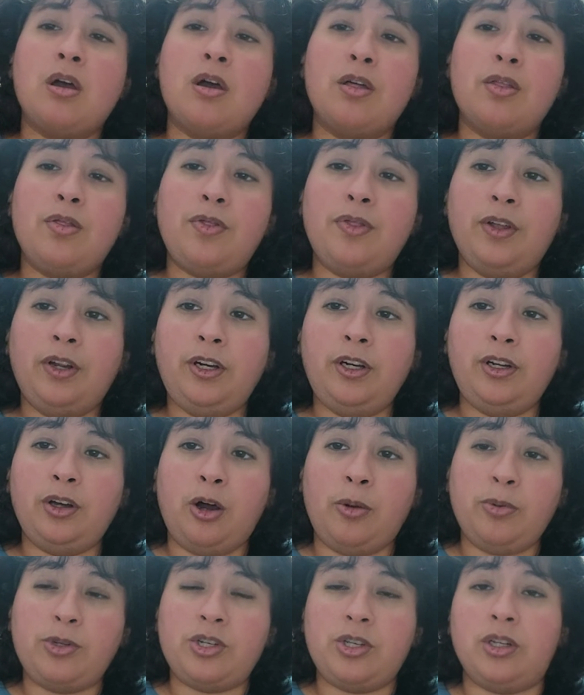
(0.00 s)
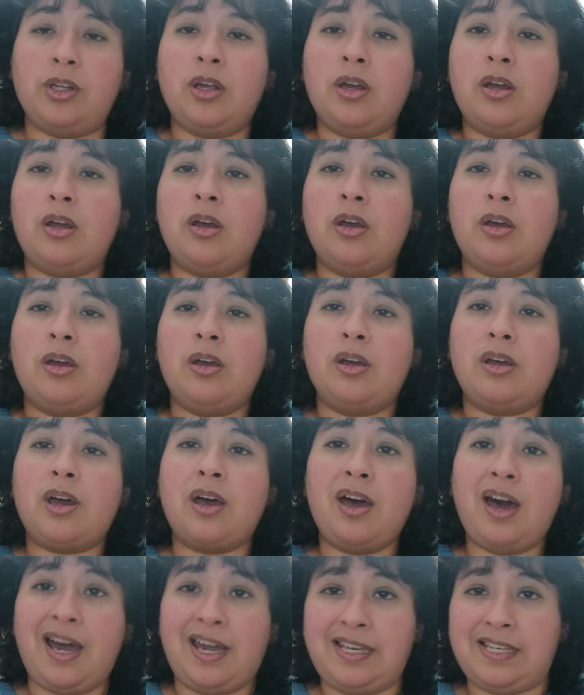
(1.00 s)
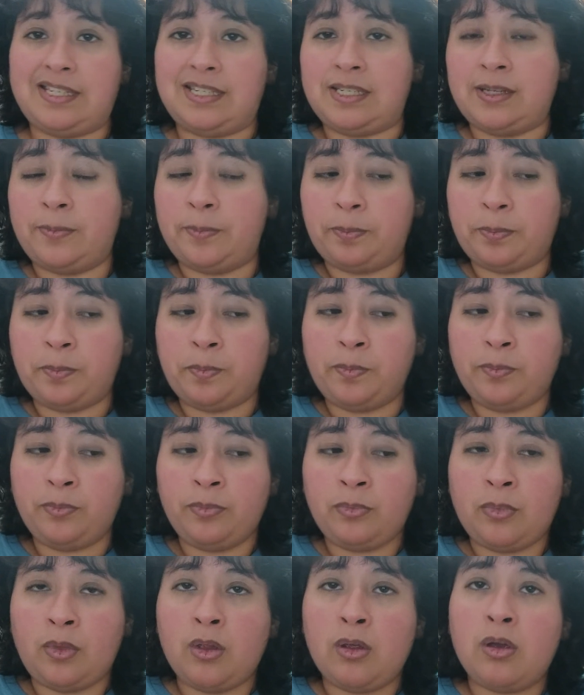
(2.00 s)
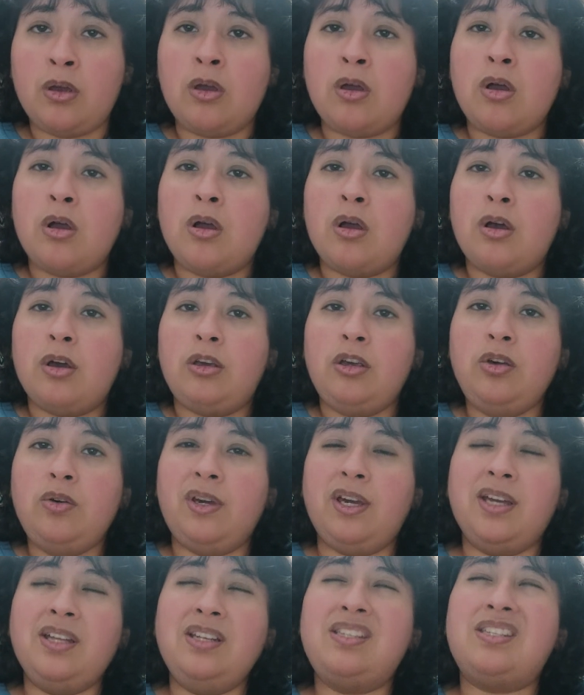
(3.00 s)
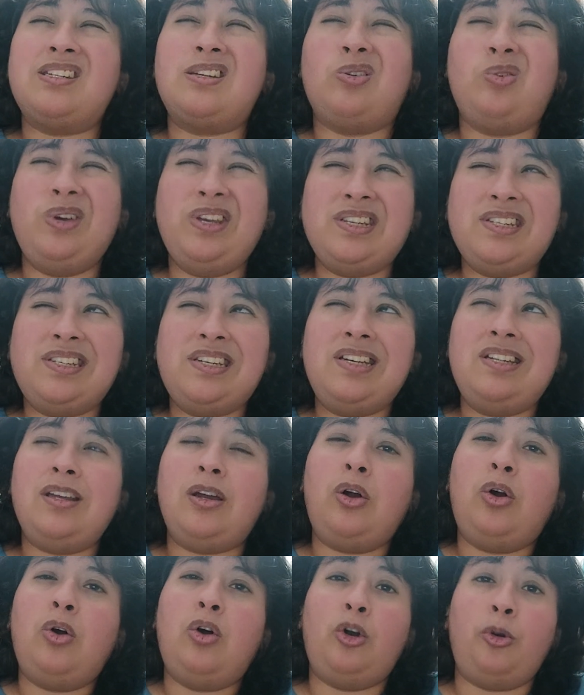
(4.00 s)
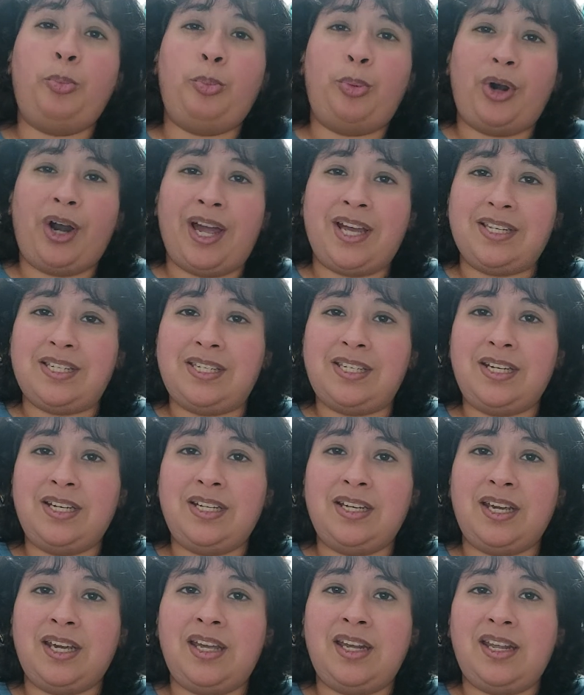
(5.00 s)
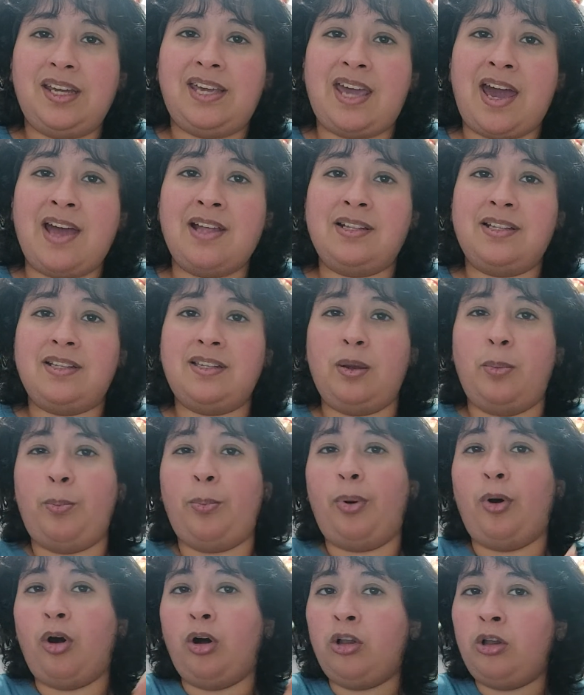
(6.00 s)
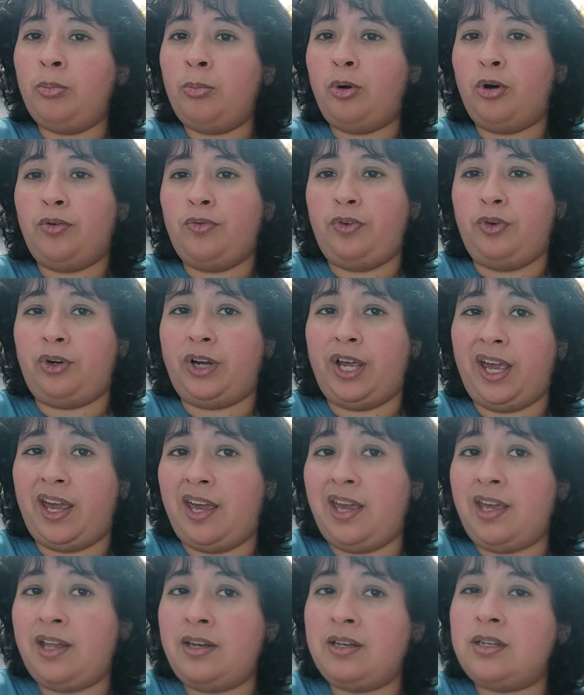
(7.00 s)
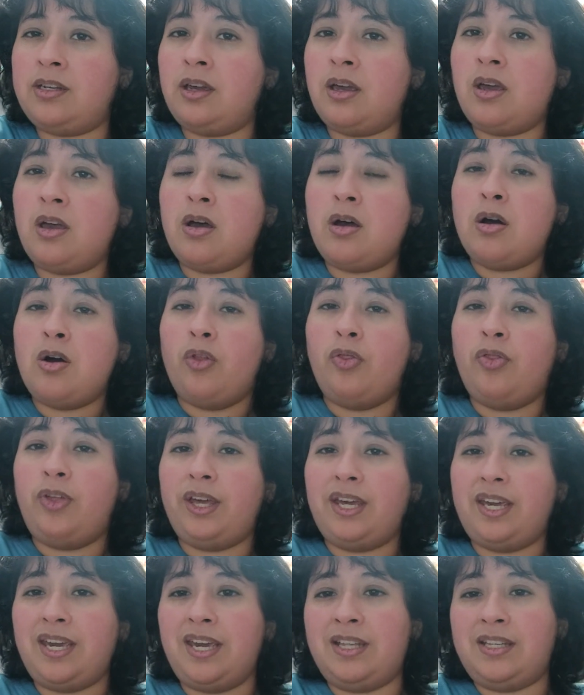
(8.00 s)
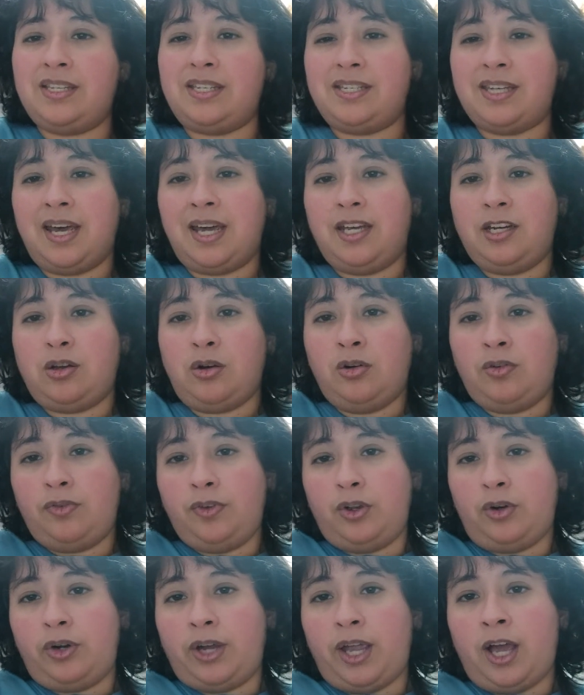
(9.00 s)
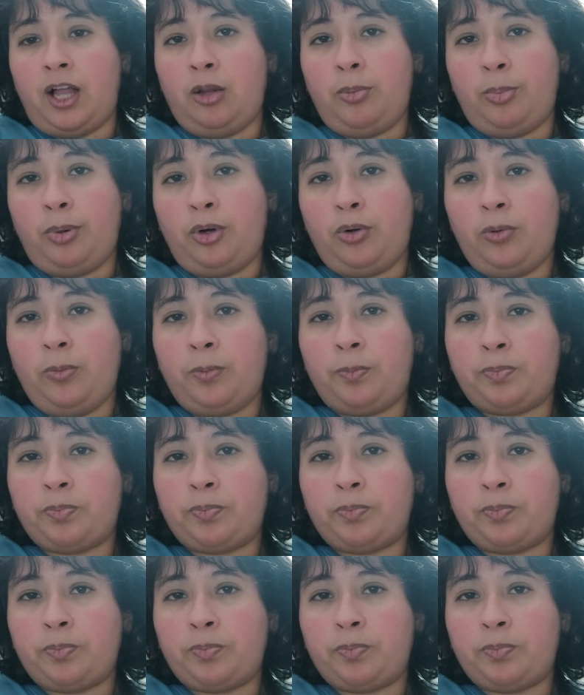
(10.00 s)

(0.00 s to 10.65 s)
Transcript: Third option, ice. You can squeeze it or press it at again the palm of your hand, the inside of your elbow,